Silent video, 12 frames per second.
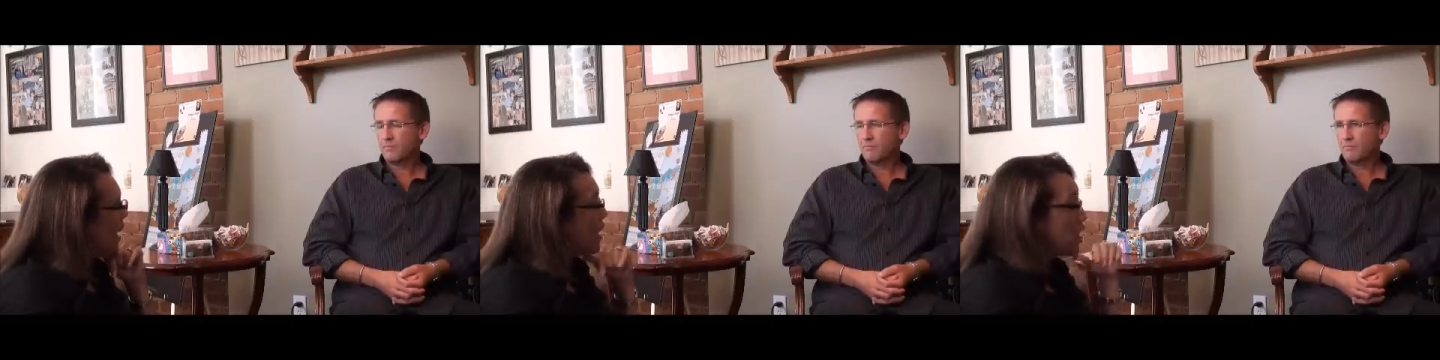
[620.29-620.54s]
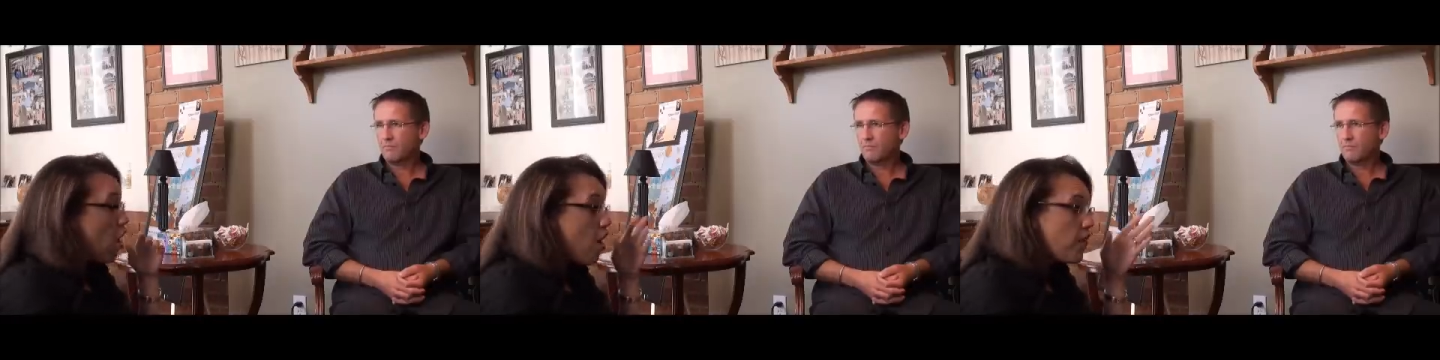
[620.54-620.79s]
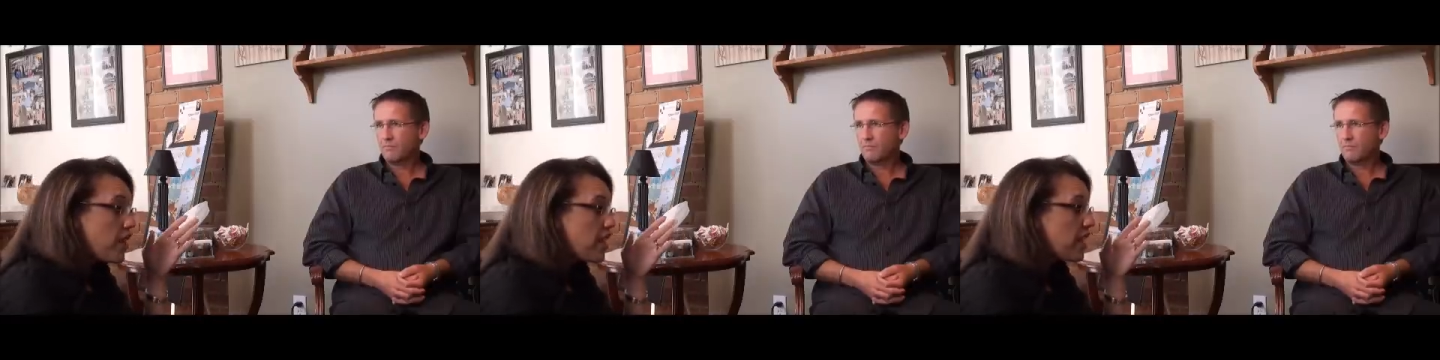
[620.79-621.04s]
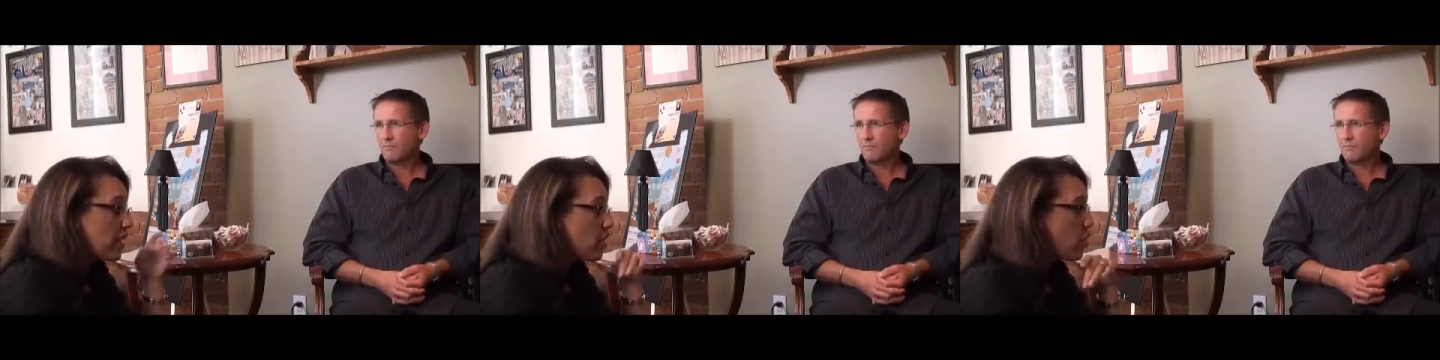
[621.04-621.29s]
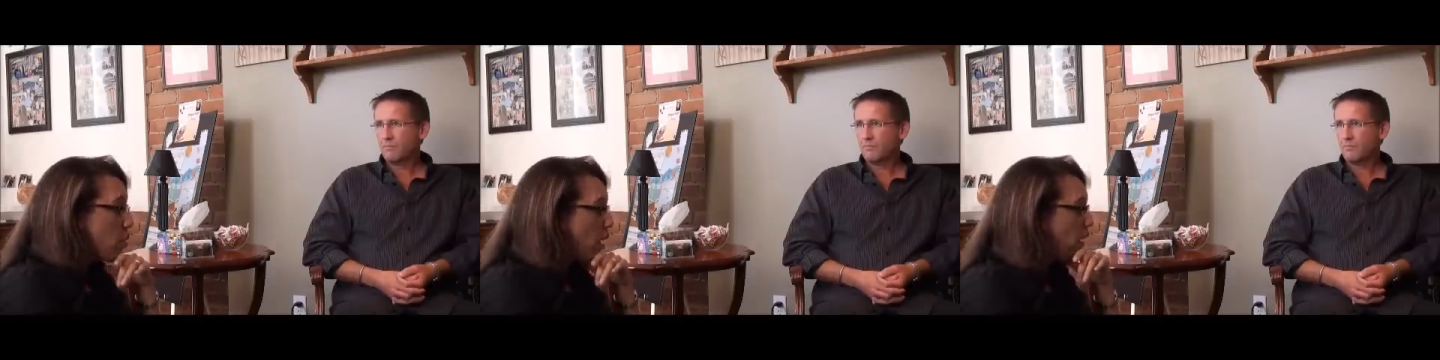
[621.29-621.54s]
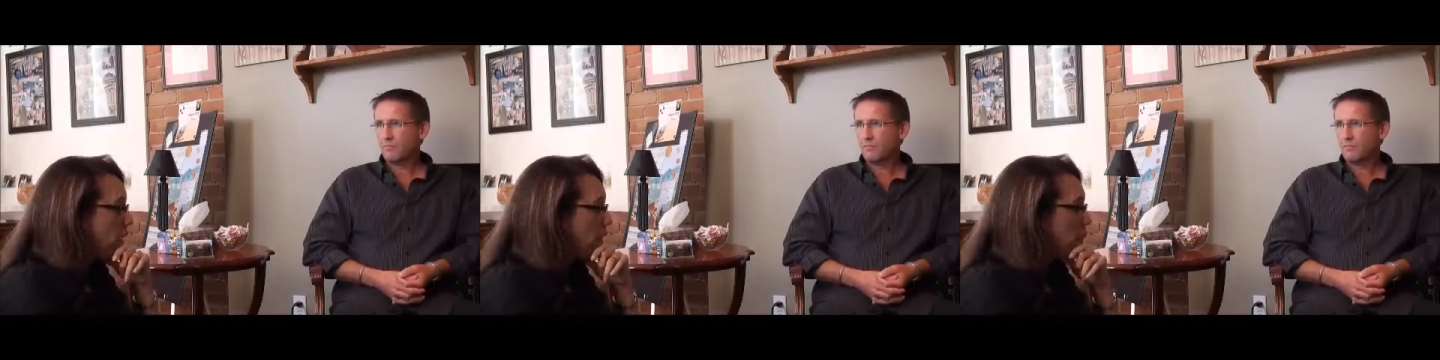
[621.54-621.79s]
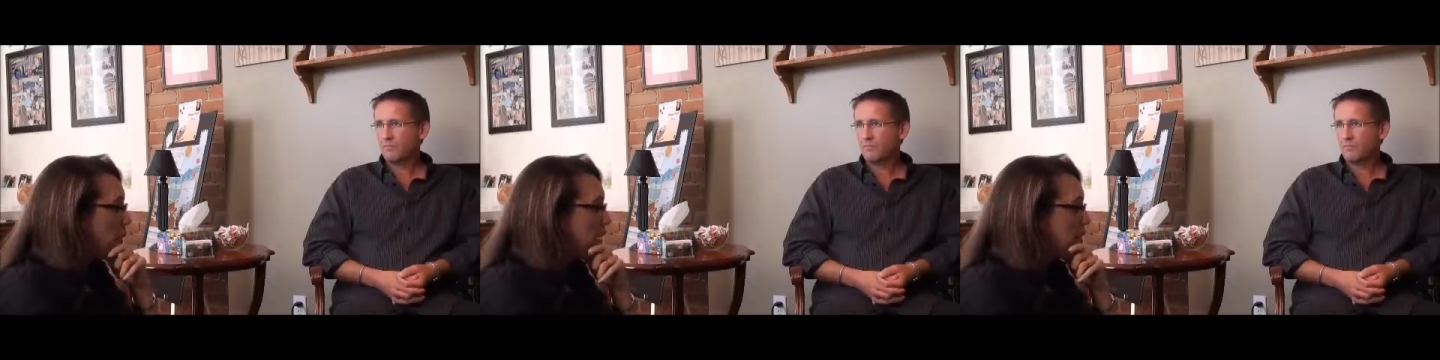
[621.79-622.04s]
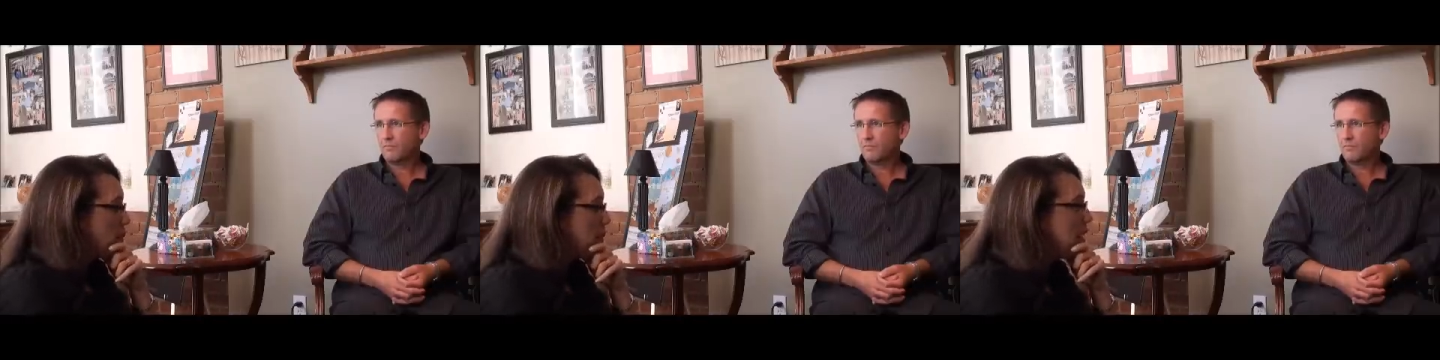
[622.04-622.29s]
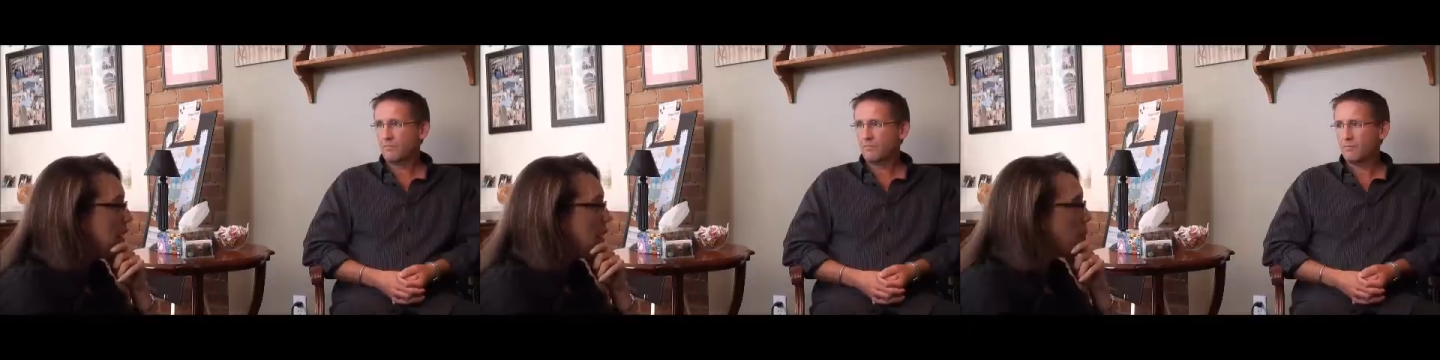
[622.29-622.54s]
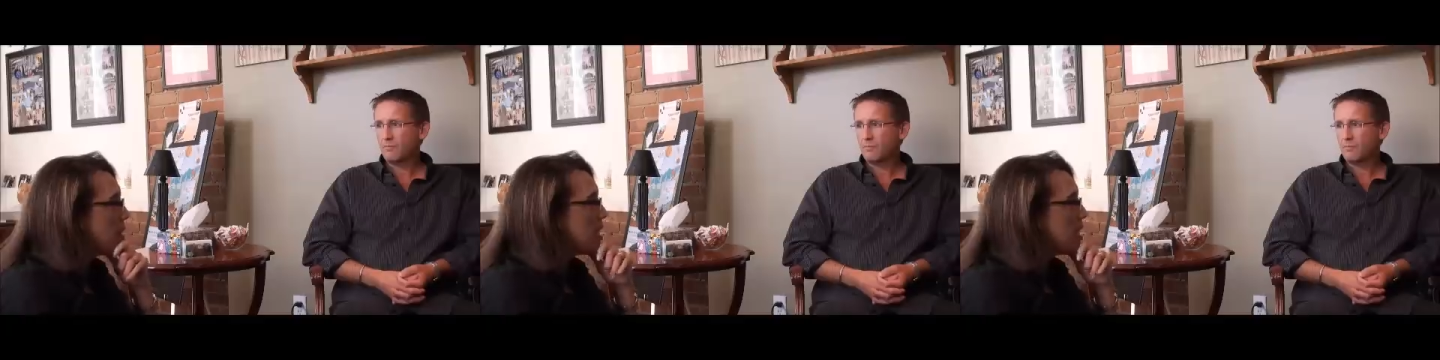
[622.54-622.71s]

Speaker 1: as confident as you are as a medium,